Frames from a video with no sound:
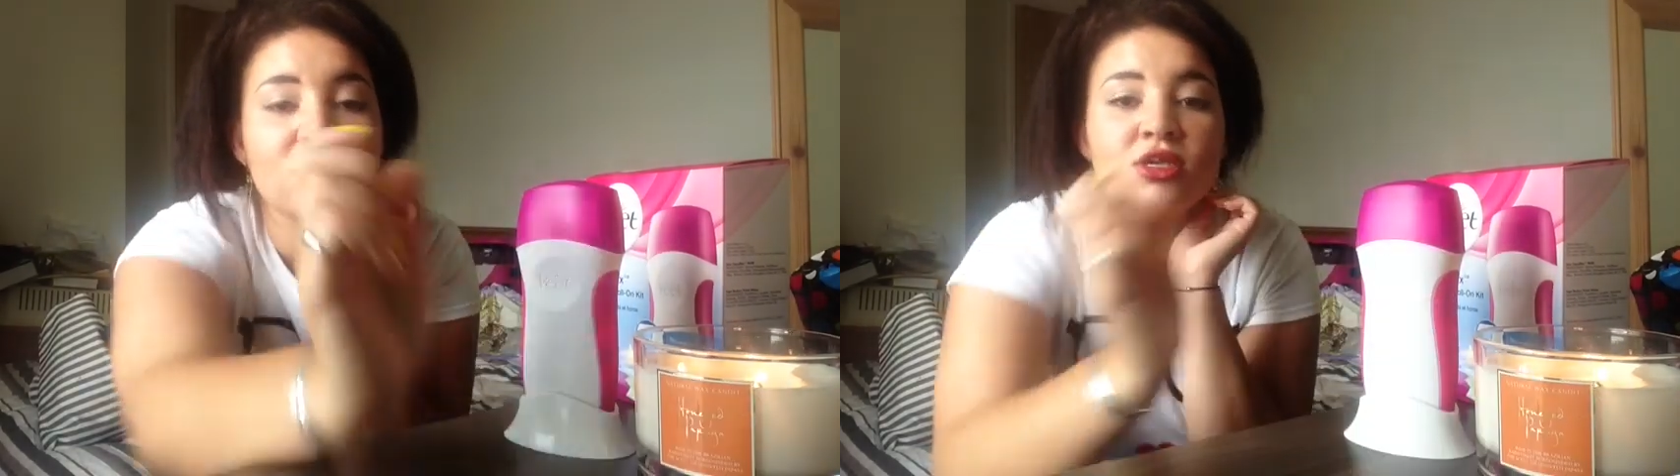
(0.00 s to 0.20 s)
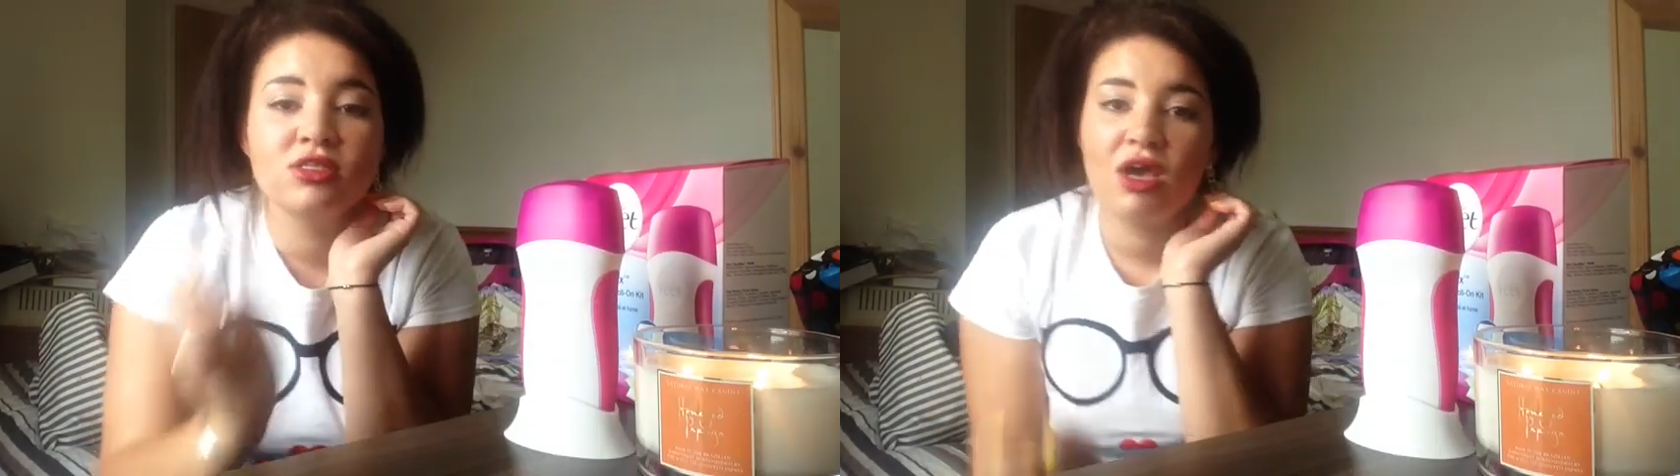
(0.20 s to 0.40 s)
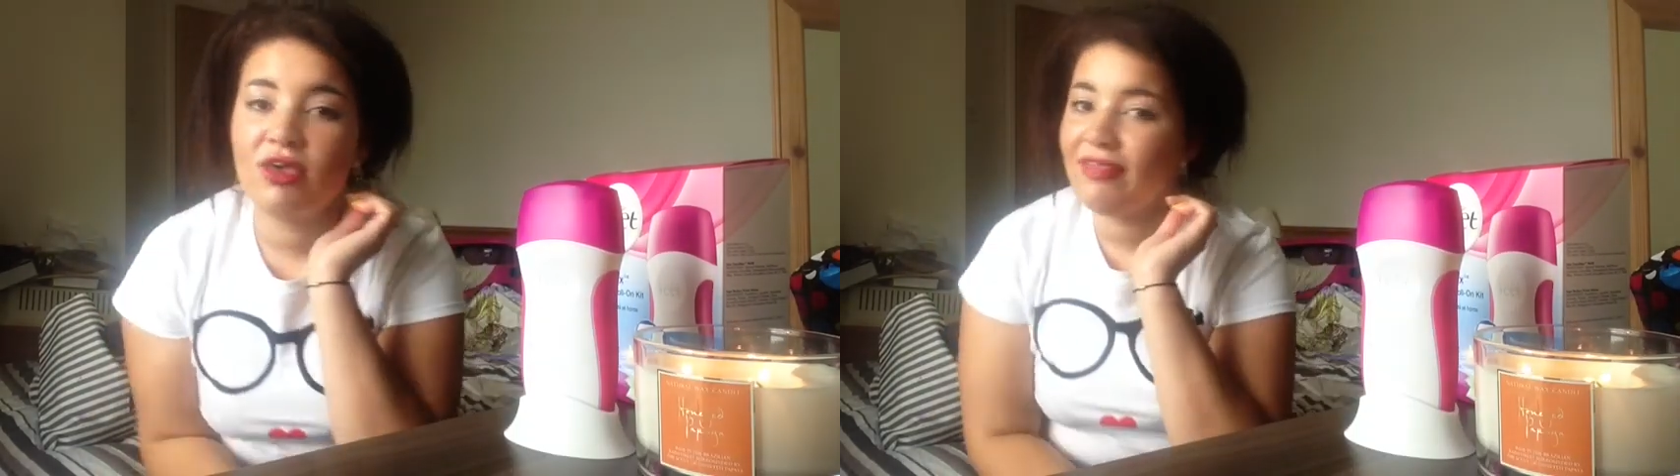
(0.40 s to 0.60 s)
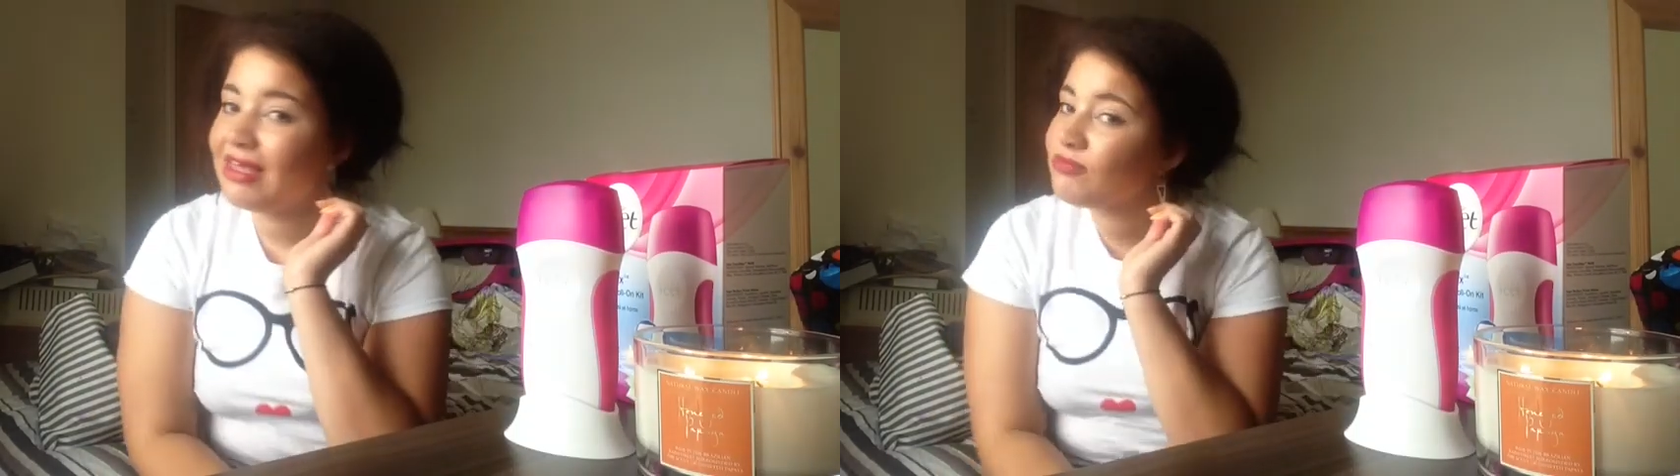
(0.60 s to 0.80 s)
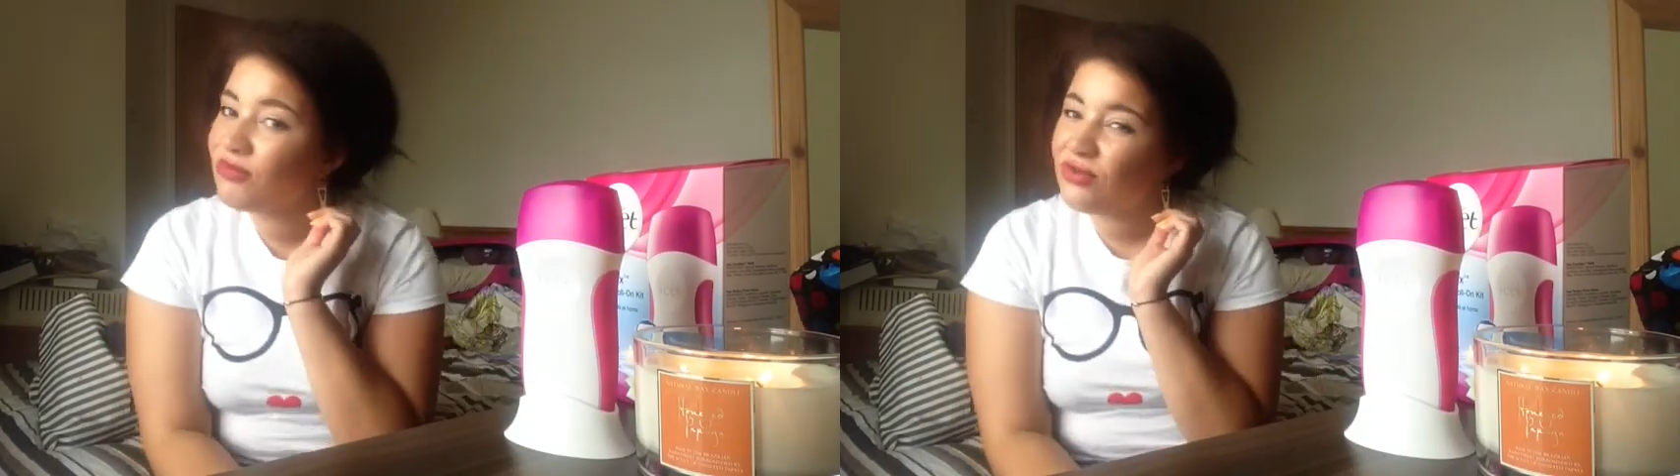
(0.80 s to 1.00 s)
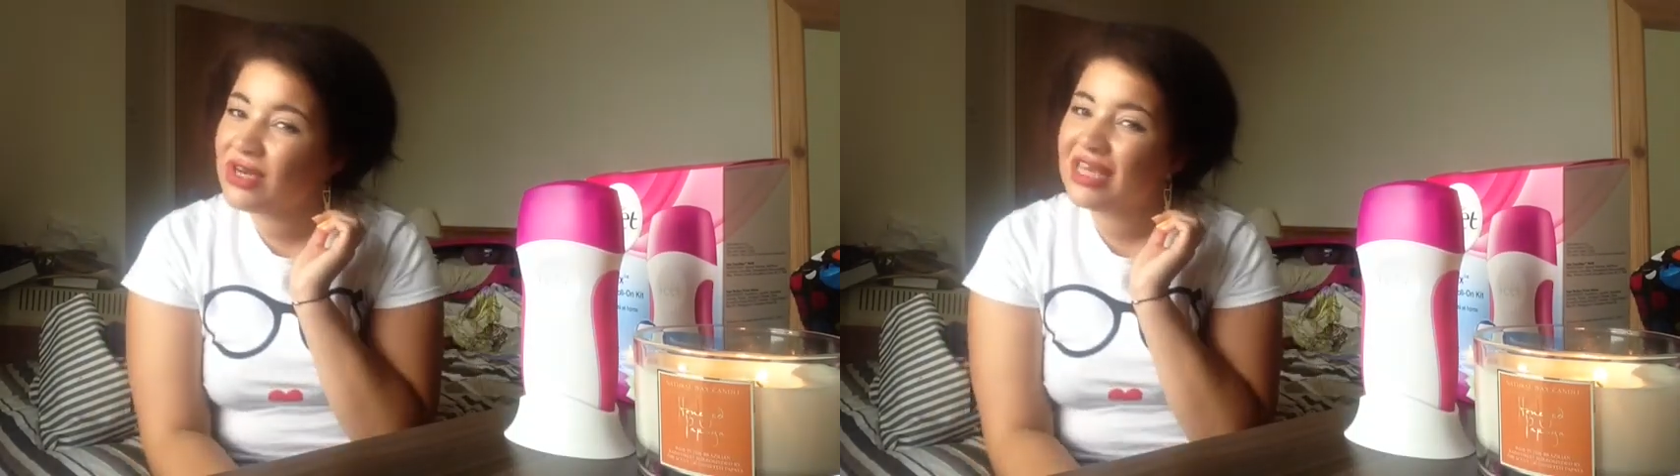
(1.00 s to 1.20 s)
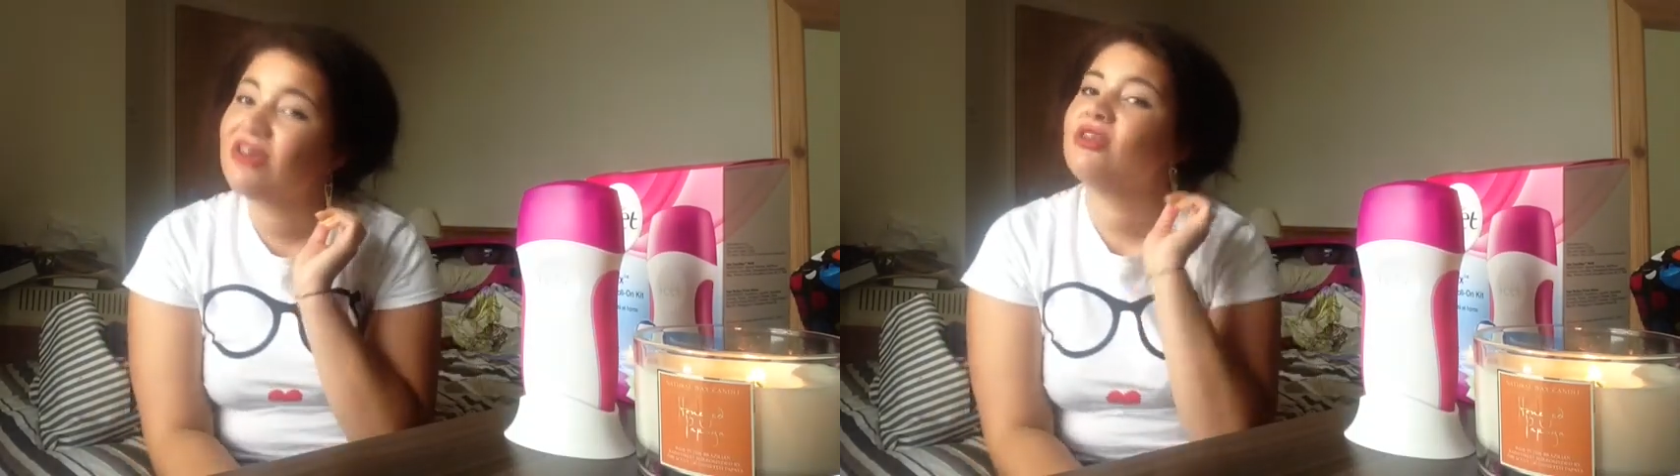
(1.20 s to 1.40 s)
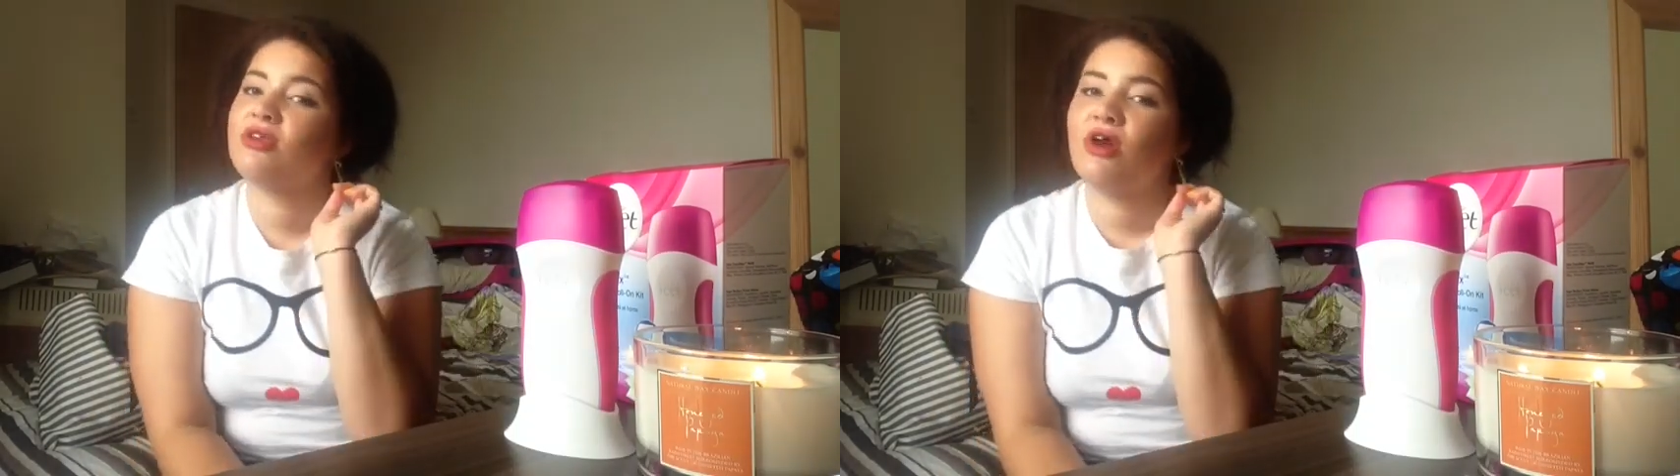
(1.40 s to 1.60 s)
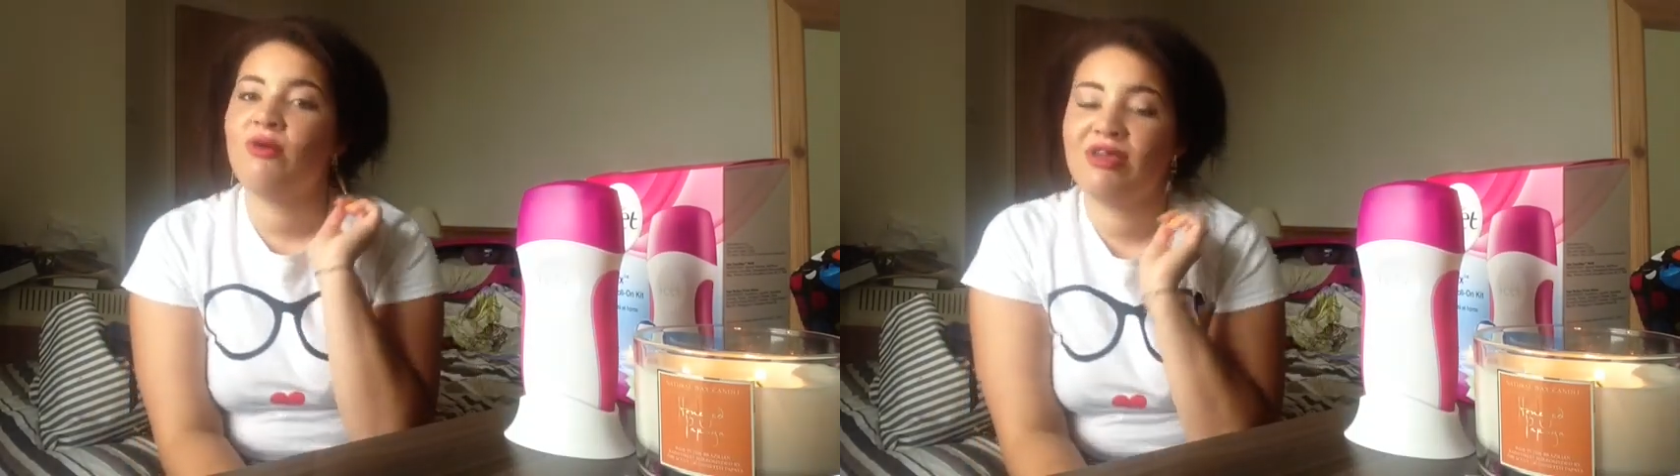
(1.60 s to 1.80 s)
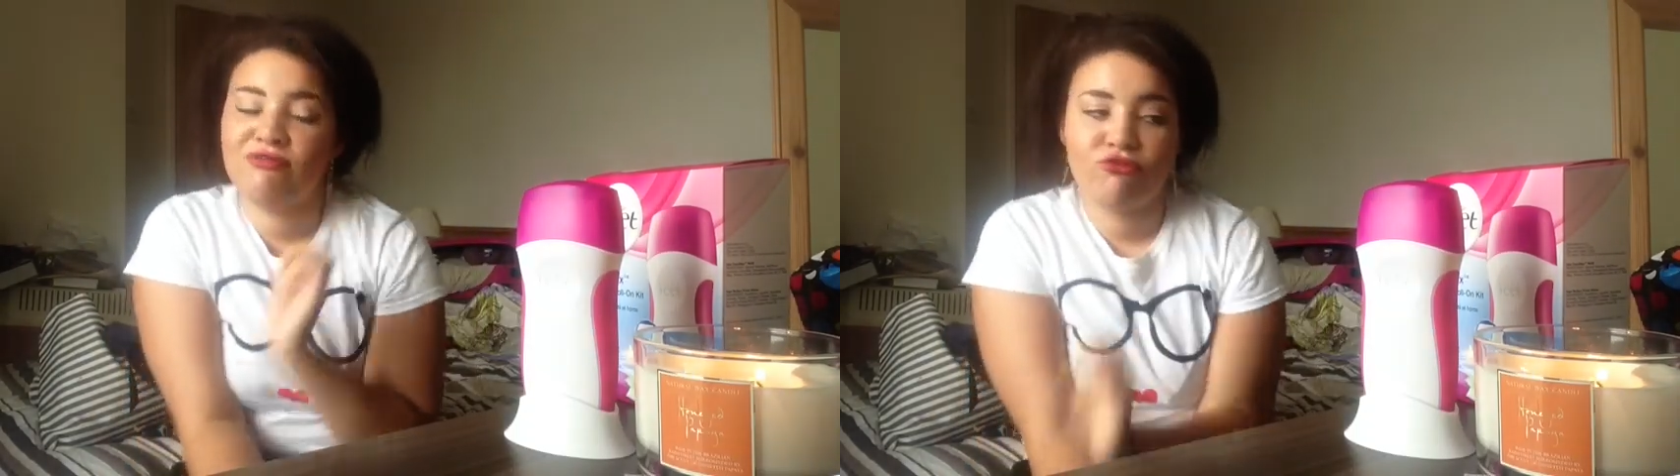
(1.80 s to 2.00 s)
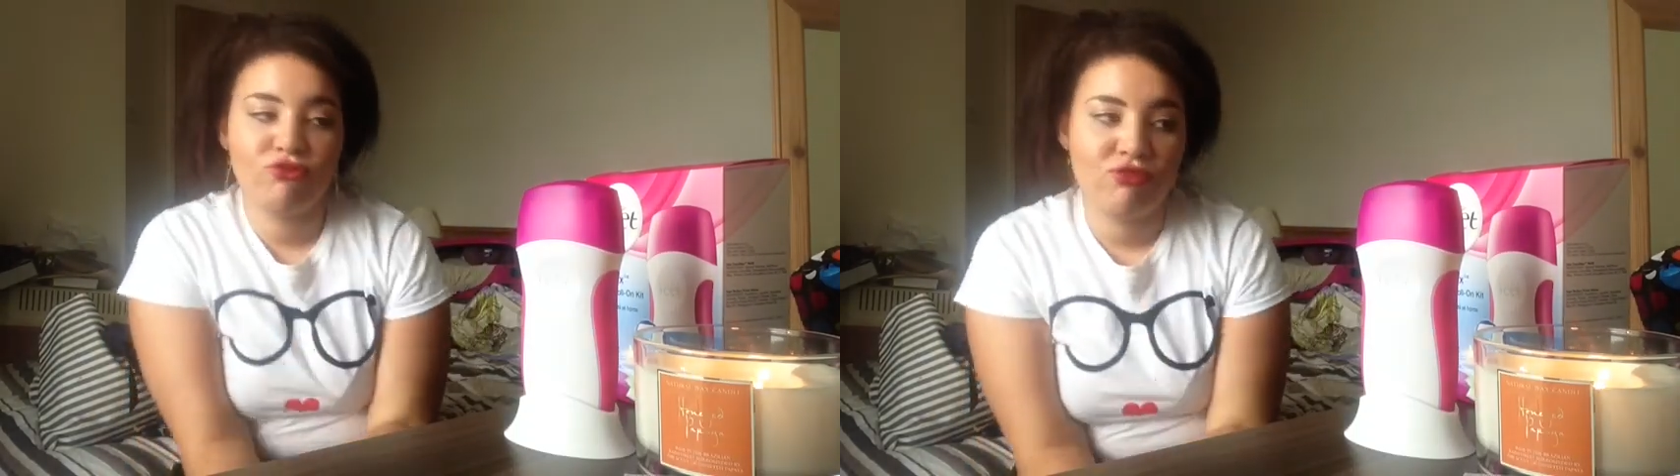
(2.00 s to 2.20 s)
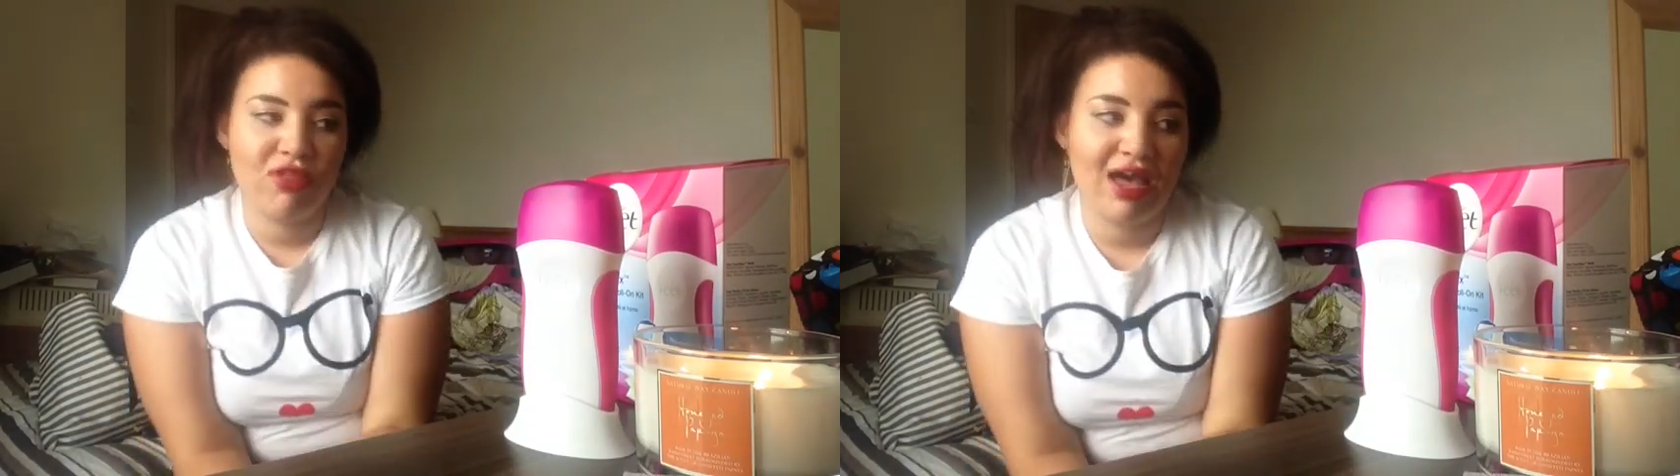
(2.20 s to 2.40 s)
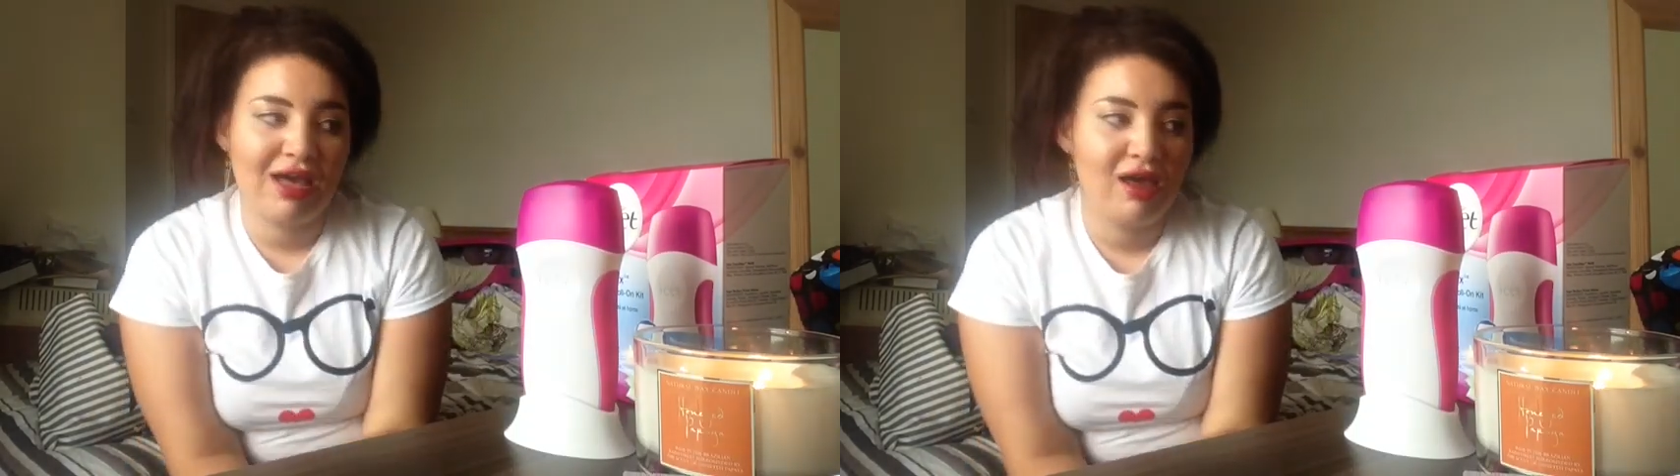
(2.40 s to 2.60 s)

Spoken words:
So that's pretty good going for all that.